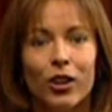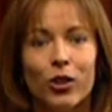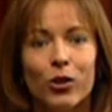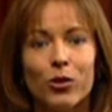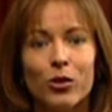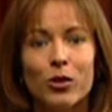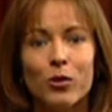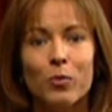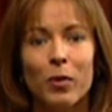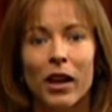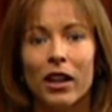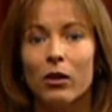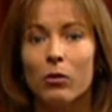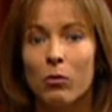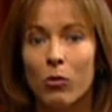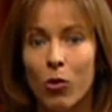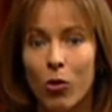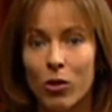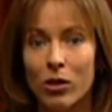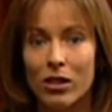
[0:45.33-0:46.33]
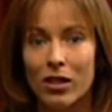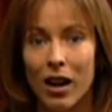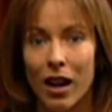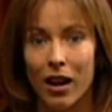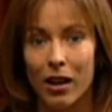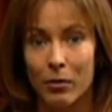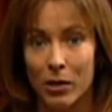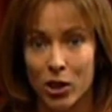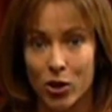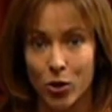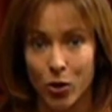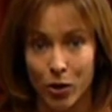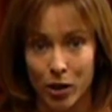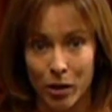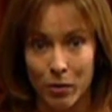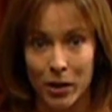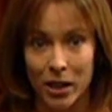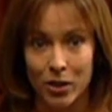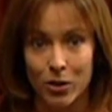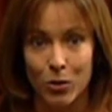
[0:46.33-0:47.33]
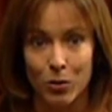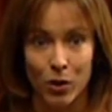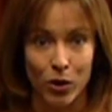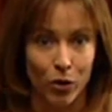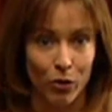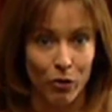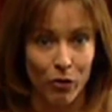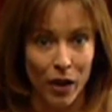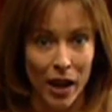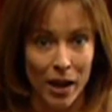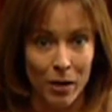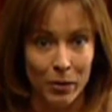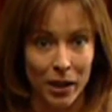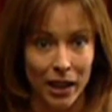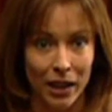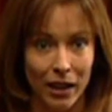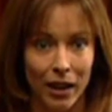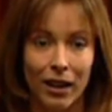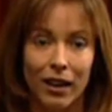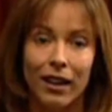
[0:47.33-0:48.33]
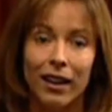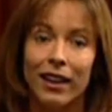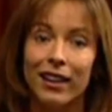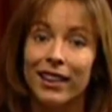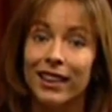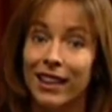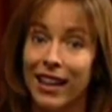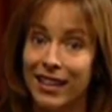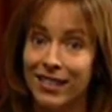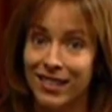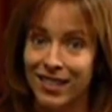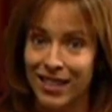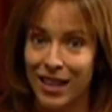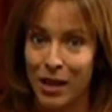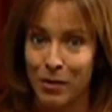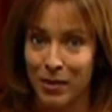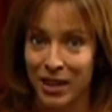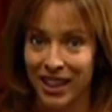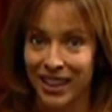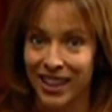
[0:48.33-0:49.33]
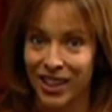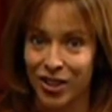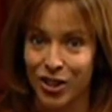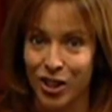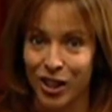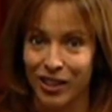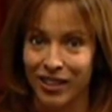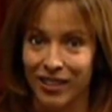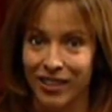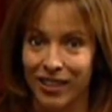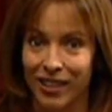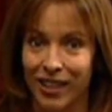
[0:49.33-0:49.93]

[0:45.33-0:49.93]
you'll spend more time enjoying meals with your family and less time in the kitchen.